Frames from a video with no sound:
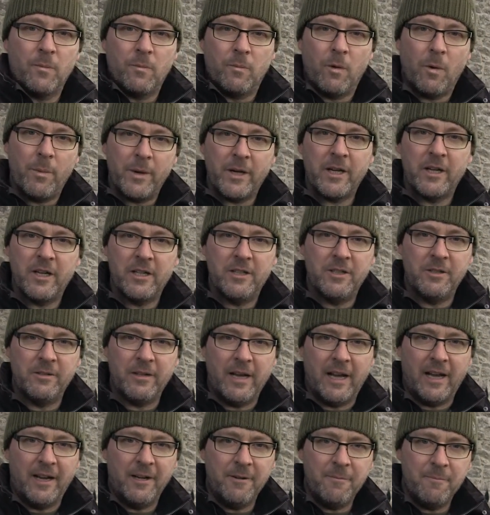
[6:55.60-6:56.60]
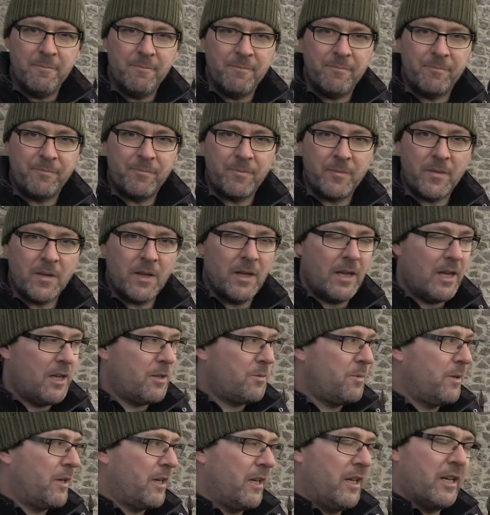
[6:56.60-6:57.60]
What we're gonna do now
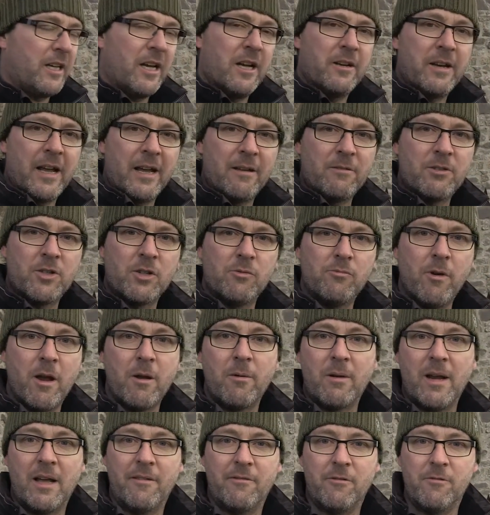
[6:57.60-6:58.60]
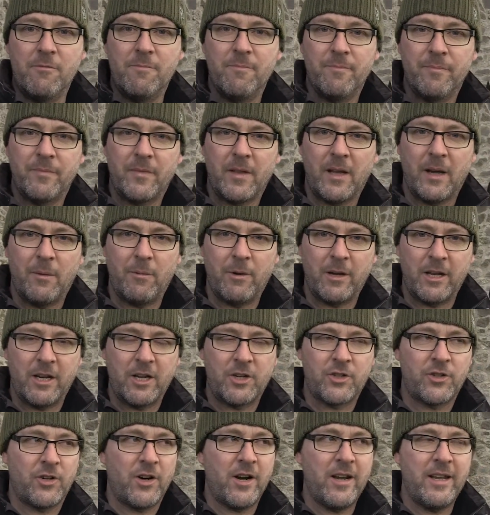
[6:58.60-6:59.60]
is we're gonna go down to road level and we're
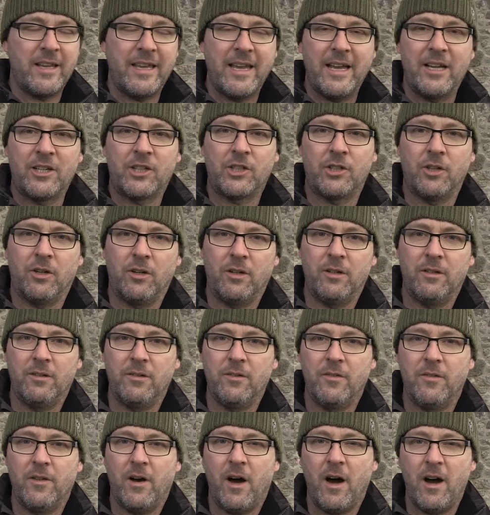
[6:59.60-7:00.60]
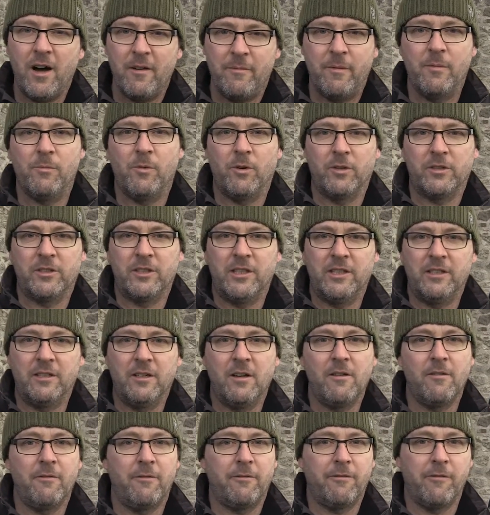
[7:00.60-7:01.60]
gonna try and get a shot that I've been
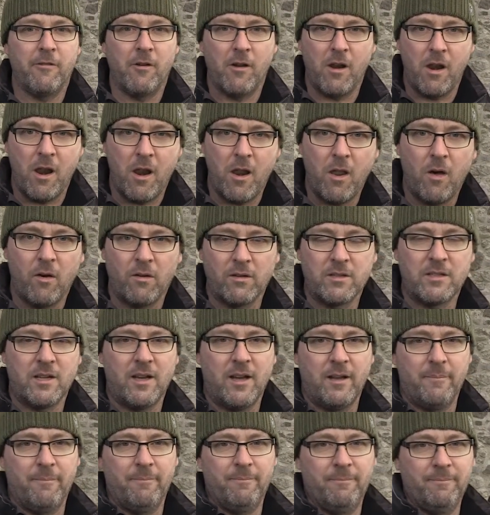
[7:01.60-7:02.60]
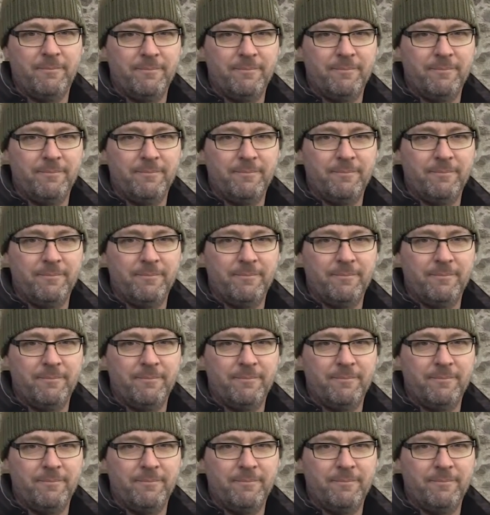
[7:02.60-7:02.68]
wanting for a long time.